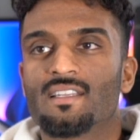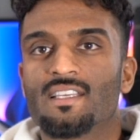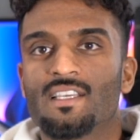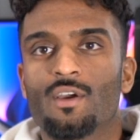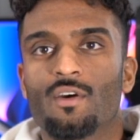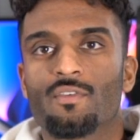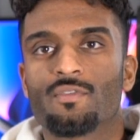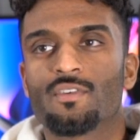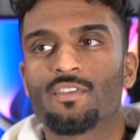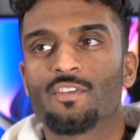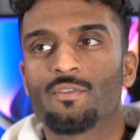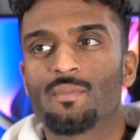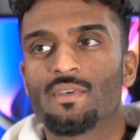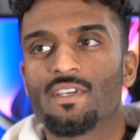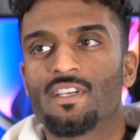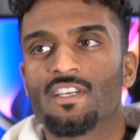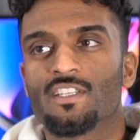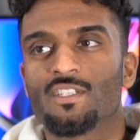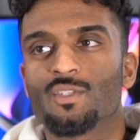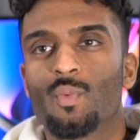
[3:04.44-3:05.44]
he offered
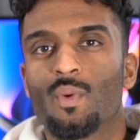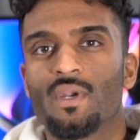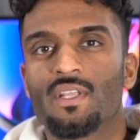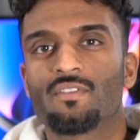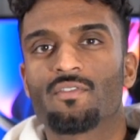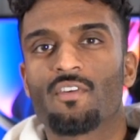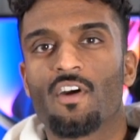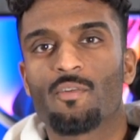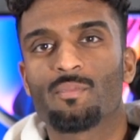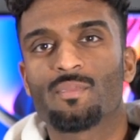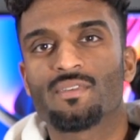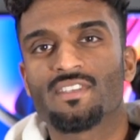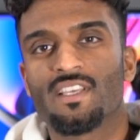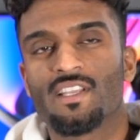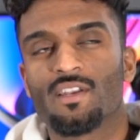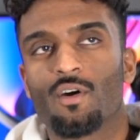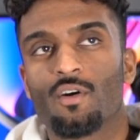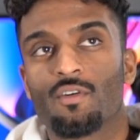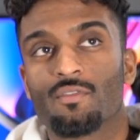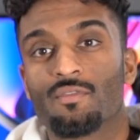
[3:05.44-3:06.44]
me a
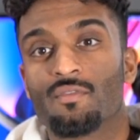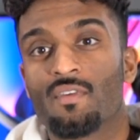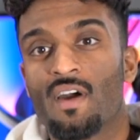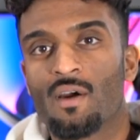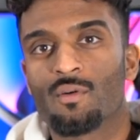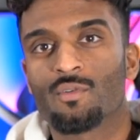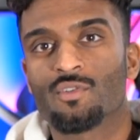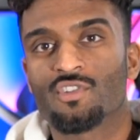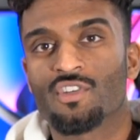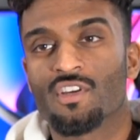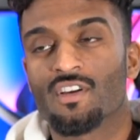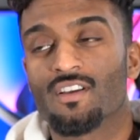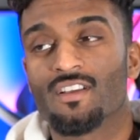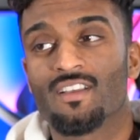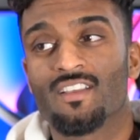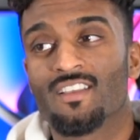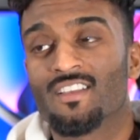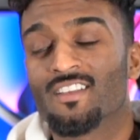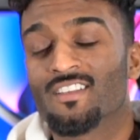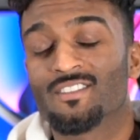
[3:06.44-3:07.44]
25% off voucher,
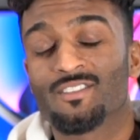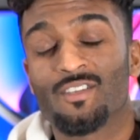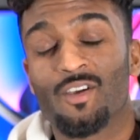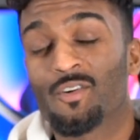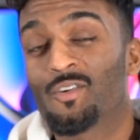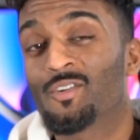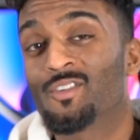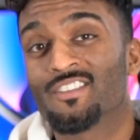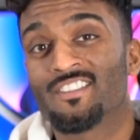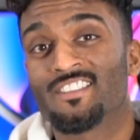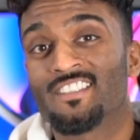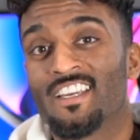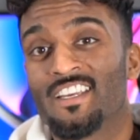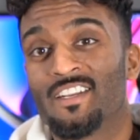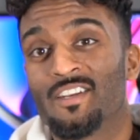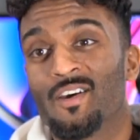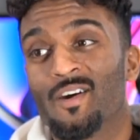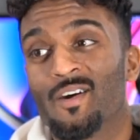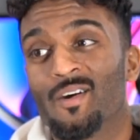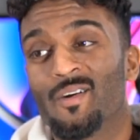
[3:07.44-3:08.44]
so I couldn't say
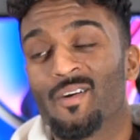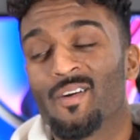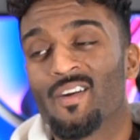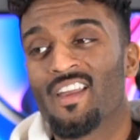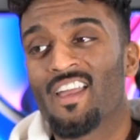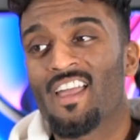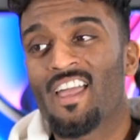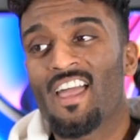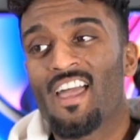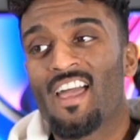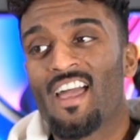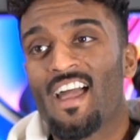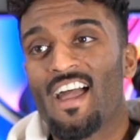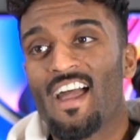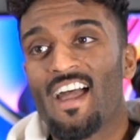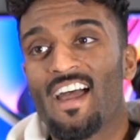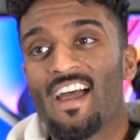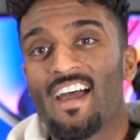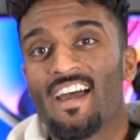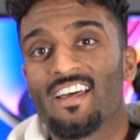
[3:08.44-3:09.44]
no,
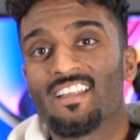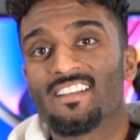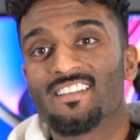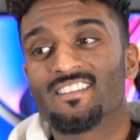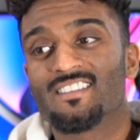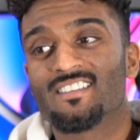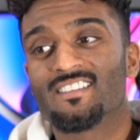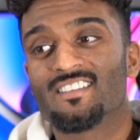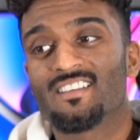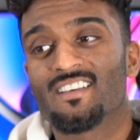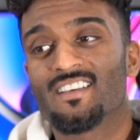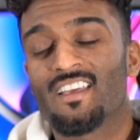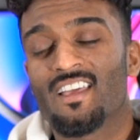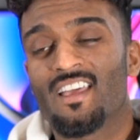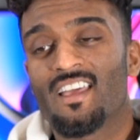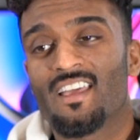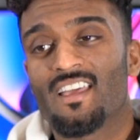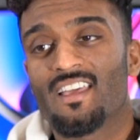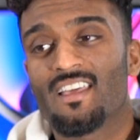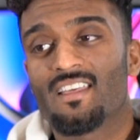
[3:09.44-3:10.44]
and
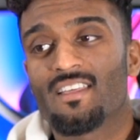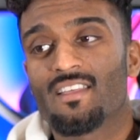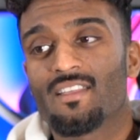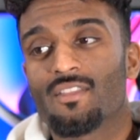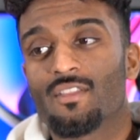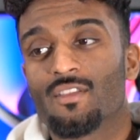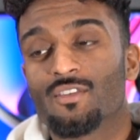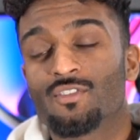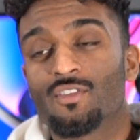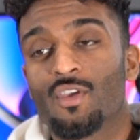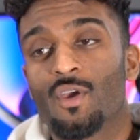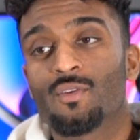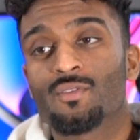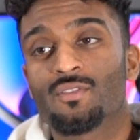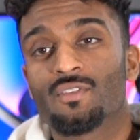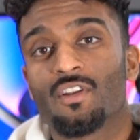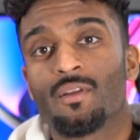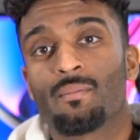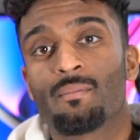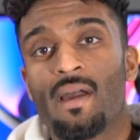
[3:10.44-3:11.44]
the
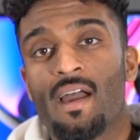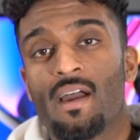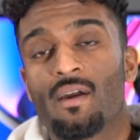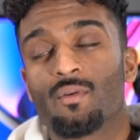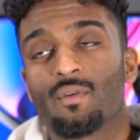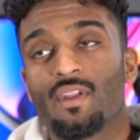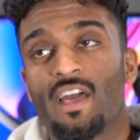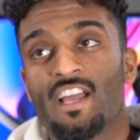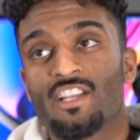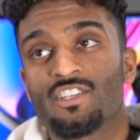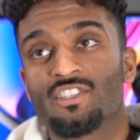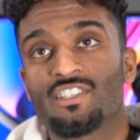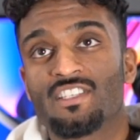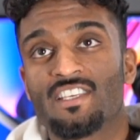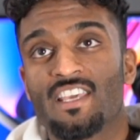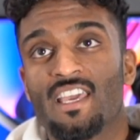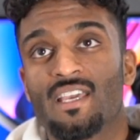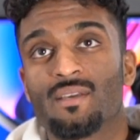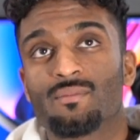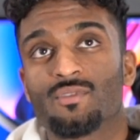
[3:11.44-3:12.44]
total amount actually
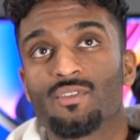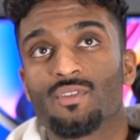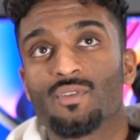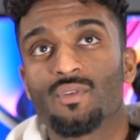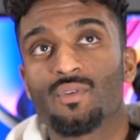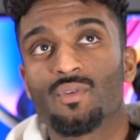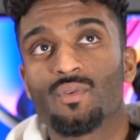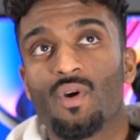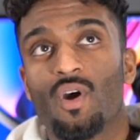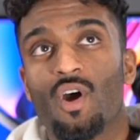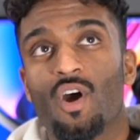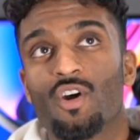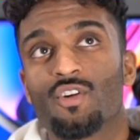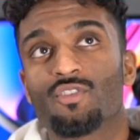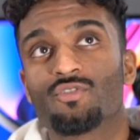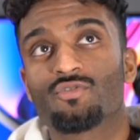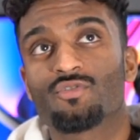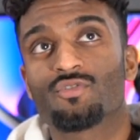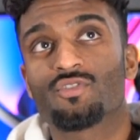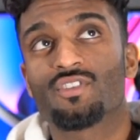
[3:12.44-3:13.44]
came to
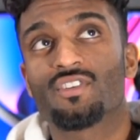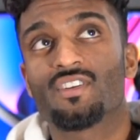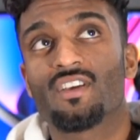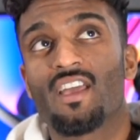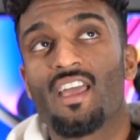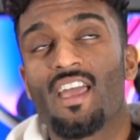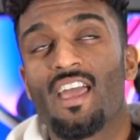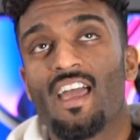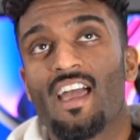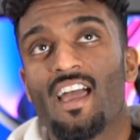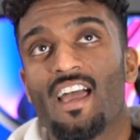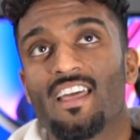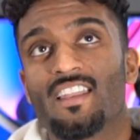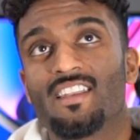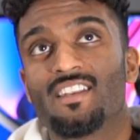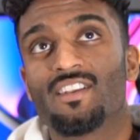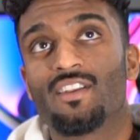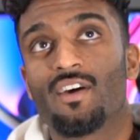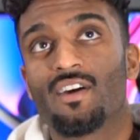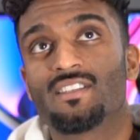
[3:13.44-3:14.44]

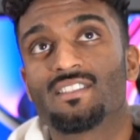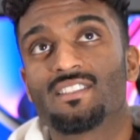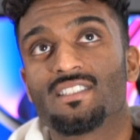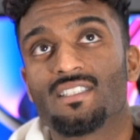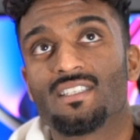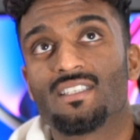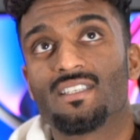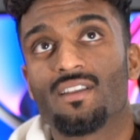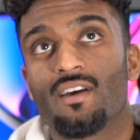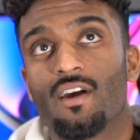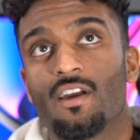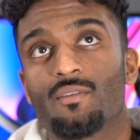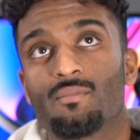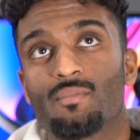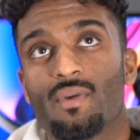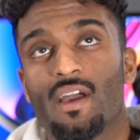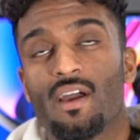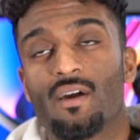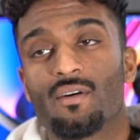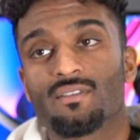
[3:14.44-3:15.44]

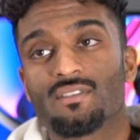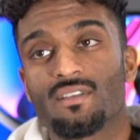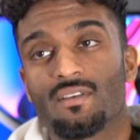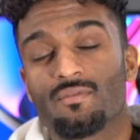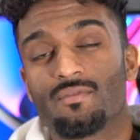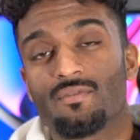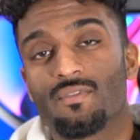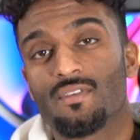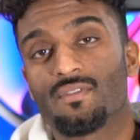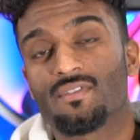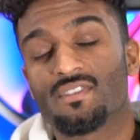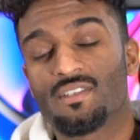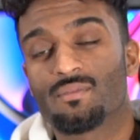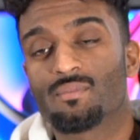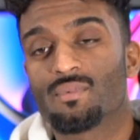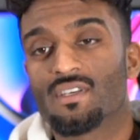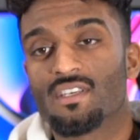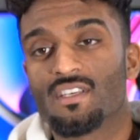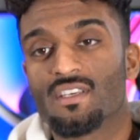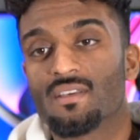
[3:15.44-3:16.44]

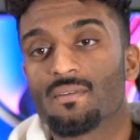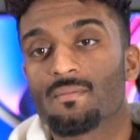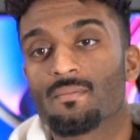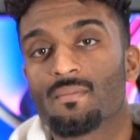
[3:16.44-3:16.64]
£199.50.